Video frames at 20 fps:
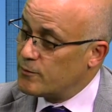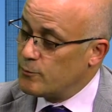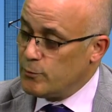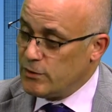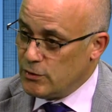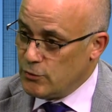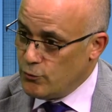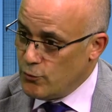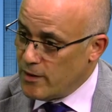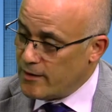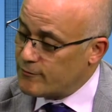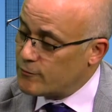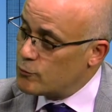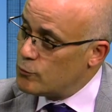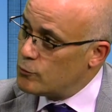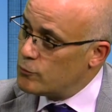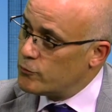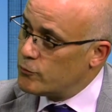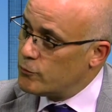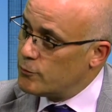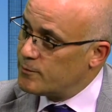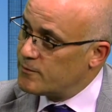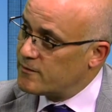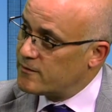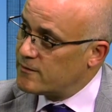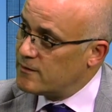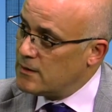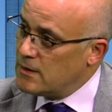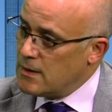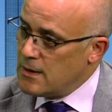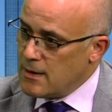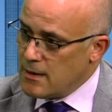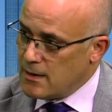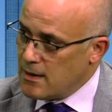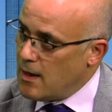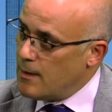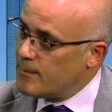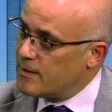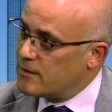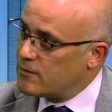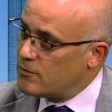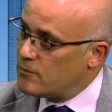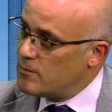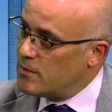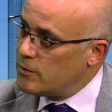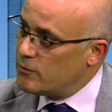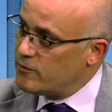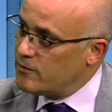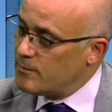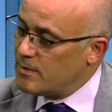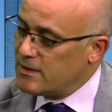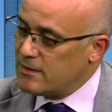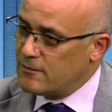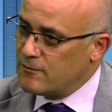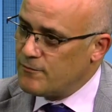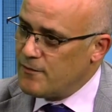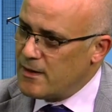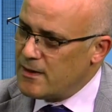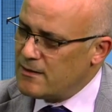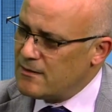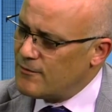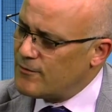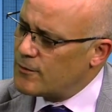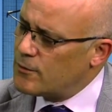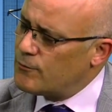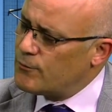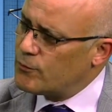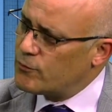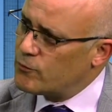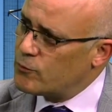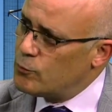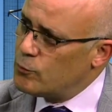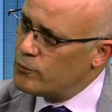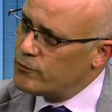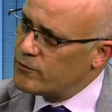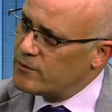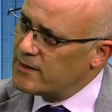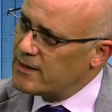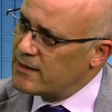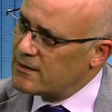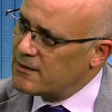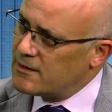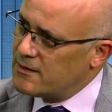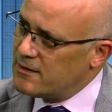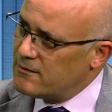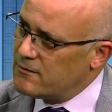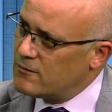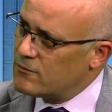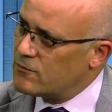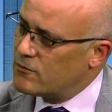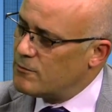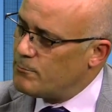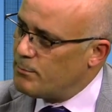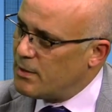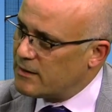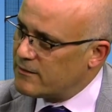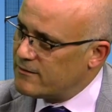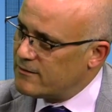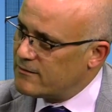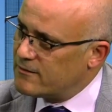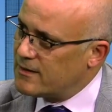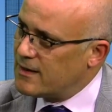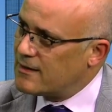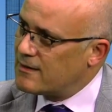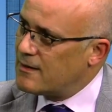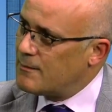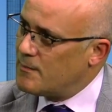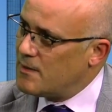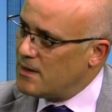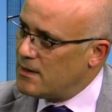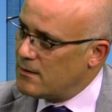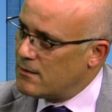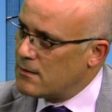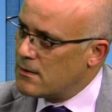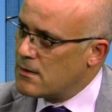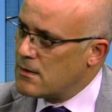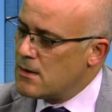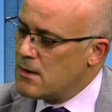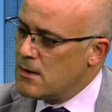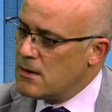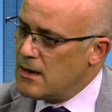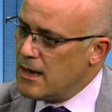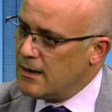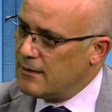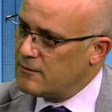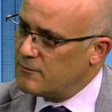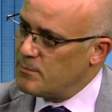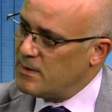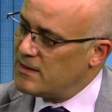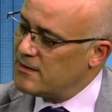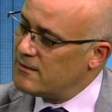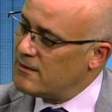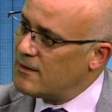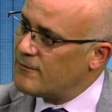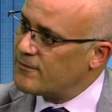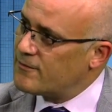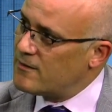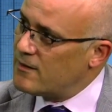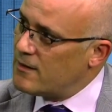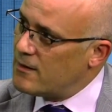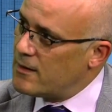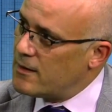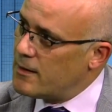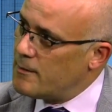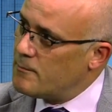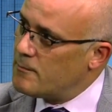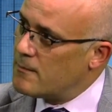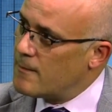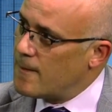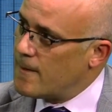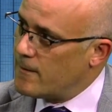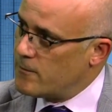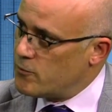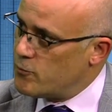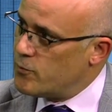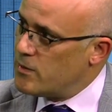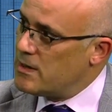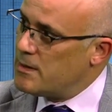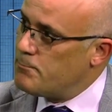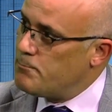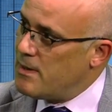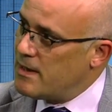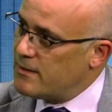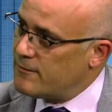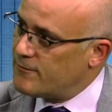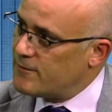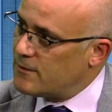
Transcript: We do have school groups coming to MOSI, but it's very difficult for schools to get the kids onto buses, get them here, and spend enough time to really benefit.